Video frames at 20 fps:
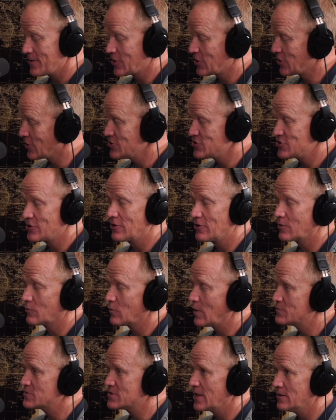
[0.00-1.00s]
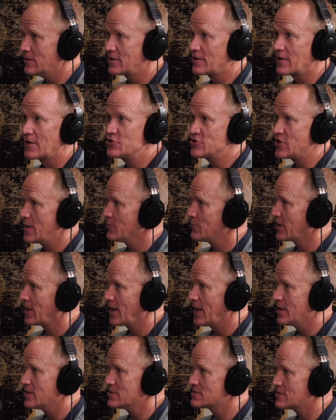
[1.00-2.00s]
encourage you to go to our website. Look at our chamber
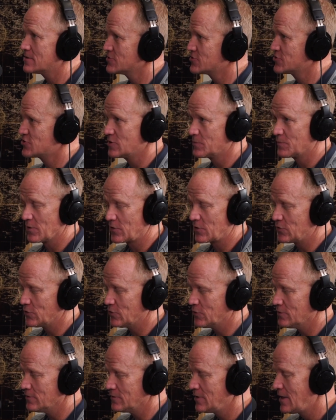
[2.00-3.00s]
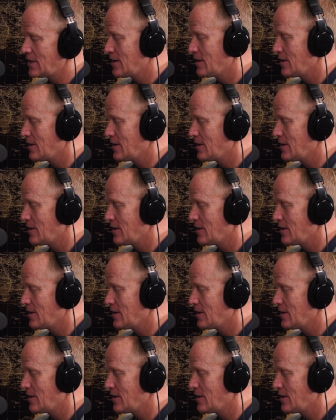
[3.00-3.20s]
guys. They're super cool.